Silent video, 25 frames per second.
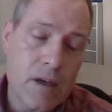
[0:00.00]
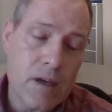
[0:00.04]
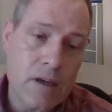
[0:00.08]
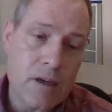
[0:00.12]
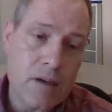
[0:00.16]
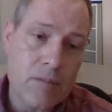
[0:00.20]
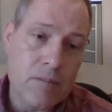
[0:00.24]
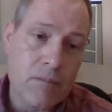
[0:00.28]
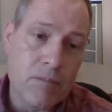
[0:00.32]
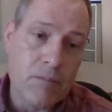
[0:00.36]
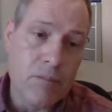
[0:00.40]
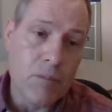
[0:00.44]

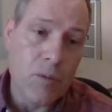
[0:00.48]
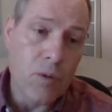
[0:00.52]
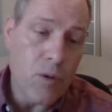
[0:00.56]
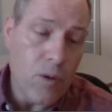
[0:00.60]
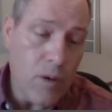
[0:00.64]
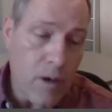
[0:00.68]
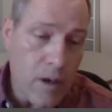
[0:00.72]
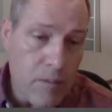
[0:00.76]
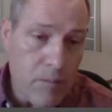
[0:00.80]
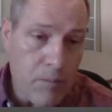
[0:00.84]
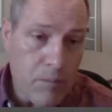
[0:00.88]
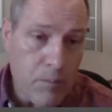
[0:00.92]

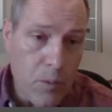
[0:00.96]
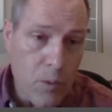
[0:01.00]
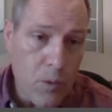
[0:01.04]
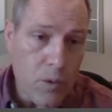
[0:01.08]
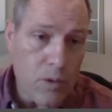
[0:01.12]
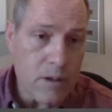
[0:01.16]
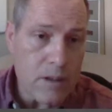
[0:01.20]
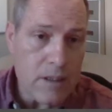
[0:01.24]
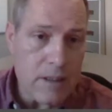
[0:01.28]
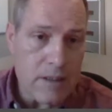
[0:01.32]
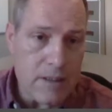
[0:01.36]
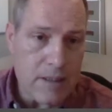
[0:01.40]
more
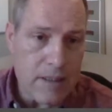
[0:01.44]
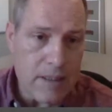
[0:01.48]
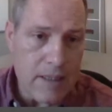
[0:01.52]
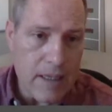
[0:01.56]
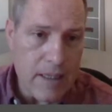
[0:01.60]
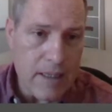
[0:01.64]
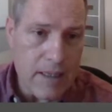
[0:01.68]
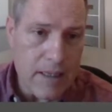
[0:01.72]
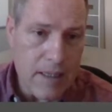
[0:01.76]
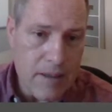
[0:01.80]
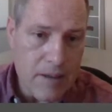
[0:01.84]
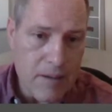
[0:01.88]
important
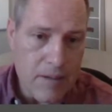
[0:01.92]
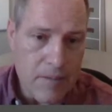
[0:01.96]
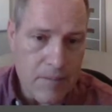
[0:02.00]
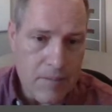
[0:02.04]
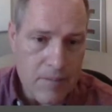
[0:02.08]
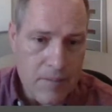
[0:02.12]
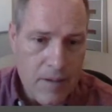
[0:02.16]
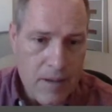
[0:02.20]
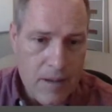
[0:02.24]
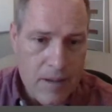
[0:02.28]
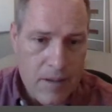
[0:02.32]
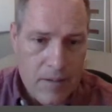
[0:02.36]
than the
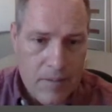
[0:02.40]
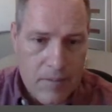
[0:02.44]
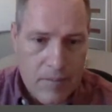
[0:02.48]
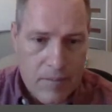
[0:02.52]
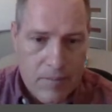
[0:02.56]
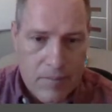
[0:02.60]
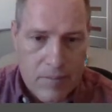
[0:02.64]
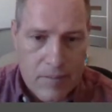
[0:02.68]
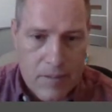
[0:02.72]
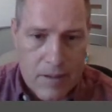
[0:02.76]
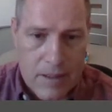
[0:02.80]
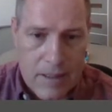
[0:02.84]

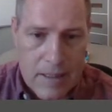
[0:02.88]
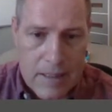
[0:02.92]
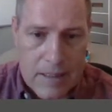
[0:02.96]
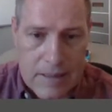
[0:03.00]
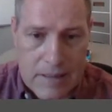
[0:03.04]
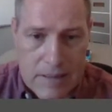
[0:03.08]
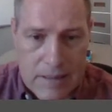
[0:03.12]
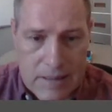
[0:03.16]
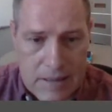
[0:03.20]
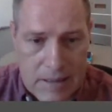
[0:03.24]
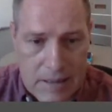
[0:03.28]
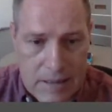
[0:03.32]

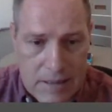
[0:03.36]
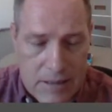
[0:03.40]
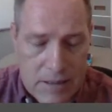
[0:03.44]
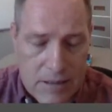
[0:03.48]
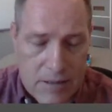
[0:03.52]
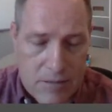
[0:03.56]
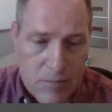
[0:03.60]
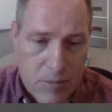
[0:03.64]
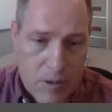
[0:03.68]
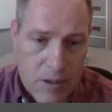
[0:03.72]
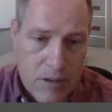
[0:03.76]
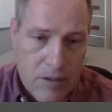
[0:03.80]

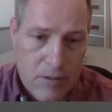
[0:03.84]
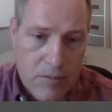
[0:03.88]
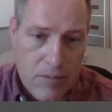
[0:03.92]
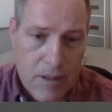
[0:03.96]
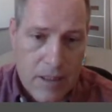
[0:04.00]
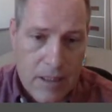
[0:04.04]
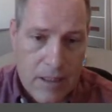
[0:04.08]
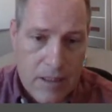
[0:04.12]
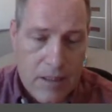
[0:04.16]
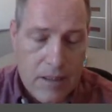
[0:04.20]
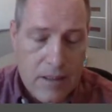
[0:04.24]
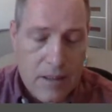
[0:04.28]
distance
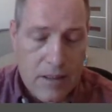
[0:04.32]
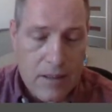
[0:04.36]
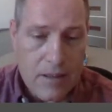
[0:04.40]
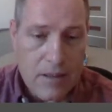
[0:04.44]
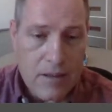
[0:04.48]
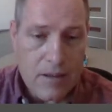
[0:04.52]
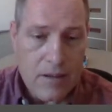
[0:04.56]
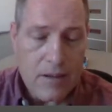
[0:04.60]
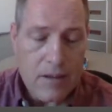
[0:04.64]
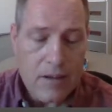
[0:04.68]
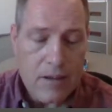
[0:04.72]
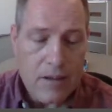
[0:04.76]
between,
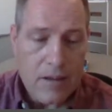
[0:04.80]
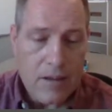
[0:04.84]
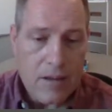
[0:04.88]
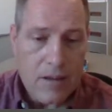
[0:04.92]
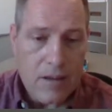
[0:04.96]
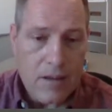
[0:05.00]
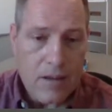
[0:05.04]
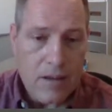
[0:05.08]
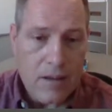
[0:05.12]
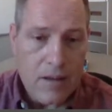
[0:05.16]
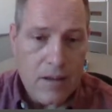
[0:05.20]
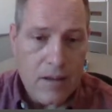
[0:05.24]

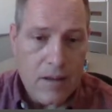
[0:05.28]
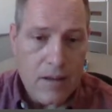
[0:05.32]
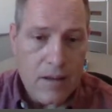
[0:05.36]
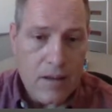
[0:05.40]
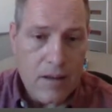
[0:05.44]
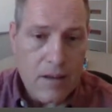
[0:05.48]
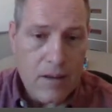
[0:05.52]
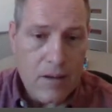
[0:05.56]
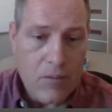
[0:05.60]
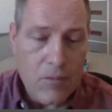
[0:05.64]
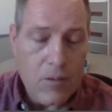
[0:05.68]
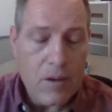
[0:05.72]

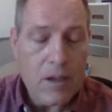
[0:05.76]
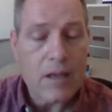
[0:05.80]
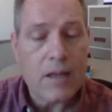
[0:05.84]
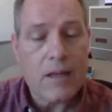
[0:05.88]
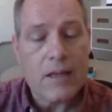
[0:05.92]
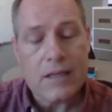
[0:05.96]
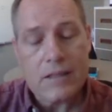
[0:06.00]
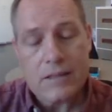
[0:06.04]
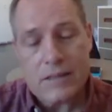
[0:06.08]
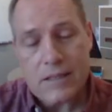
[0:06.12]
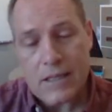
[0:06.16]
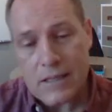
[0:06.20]
well,
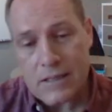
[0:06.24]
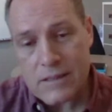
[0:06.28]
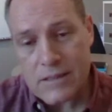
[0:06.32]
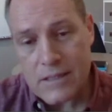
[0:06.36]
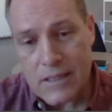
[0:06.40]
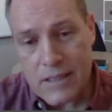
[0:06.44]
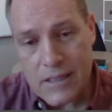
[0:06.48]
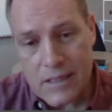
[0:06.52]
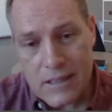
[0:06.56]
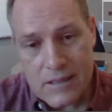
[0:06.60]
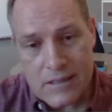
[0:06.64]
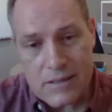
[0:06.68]
it's
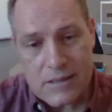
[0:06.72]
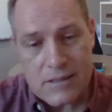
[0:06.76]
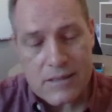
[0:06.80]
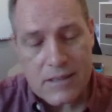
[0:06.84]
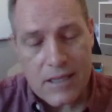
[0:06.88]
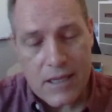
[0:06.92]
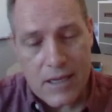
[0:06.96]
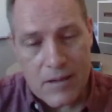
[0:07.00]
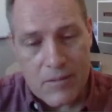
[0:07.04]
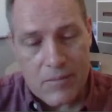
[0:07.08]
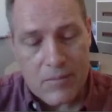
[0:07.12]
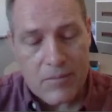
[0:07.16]
actually the
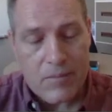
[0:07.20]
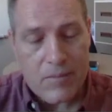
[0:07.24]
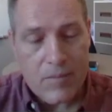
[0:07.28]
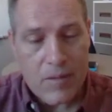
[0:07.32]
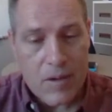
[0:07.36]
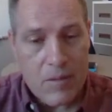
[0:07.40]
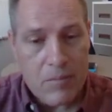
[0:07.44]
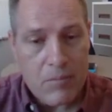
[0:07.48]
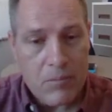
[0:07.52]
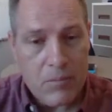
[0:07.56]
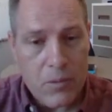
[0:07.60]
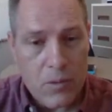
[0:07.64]
same
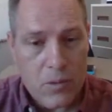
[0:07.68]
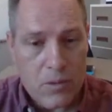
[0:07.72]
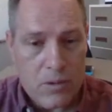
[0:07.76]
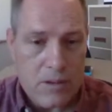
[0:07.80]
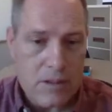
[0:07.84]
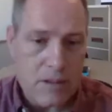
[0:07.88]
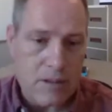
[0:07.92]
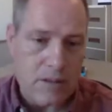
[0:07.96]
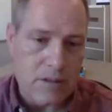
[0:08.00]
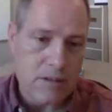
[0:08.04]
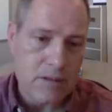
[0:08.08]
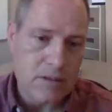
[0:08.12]

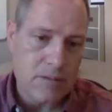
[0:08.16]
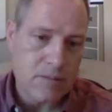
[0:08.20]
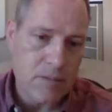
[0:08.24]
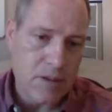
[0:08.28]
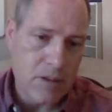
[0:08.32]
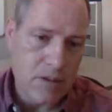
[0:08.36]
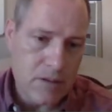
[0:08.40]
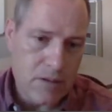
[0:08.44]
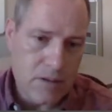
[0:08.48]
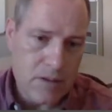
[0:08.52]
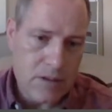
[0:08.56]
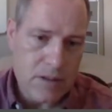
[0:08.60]
importance,
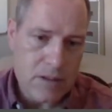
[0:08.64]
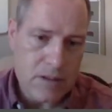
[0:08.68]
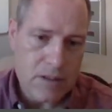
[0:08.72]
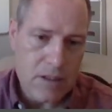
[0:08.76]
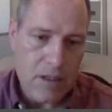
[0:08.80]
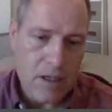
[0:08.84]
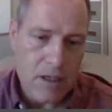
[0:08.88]
because